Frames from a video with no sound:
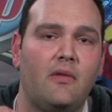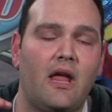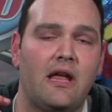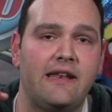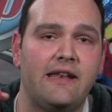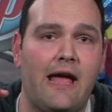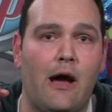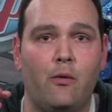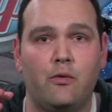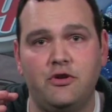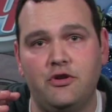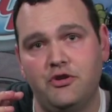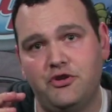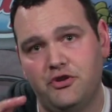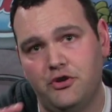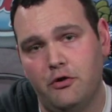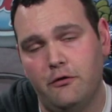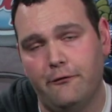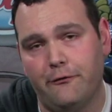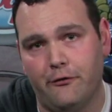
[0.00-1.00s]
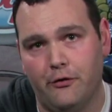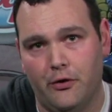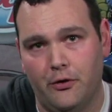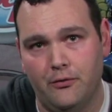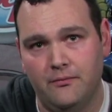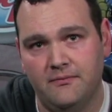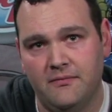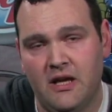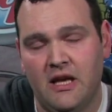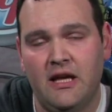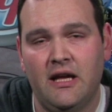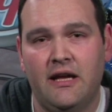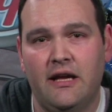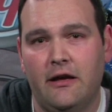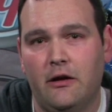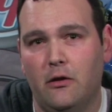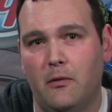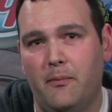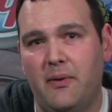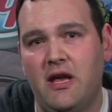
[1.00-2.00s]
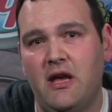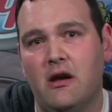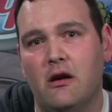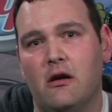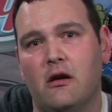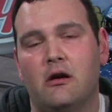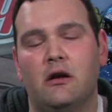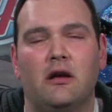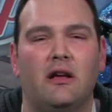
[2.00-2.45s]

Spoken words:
Now when you shoot fruit, it'll appear